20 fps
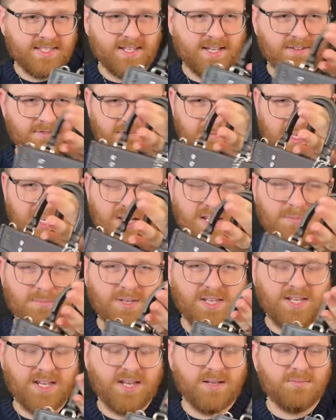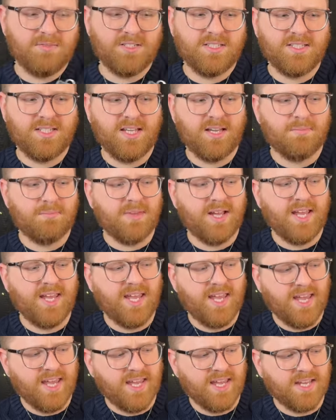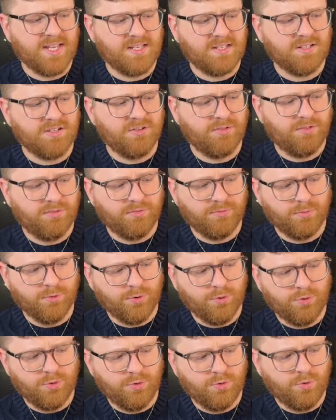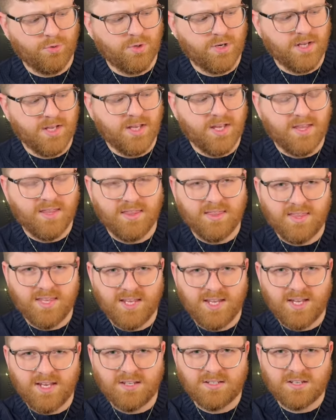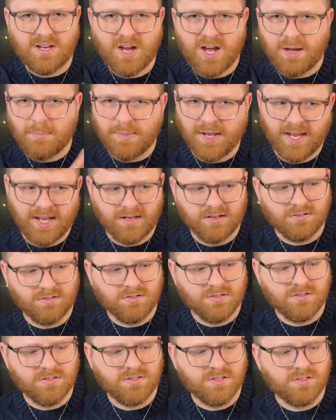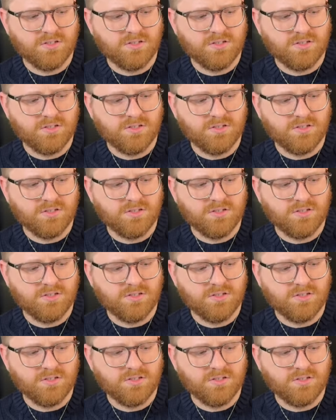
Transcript: of me being able to get my hand through the top handles.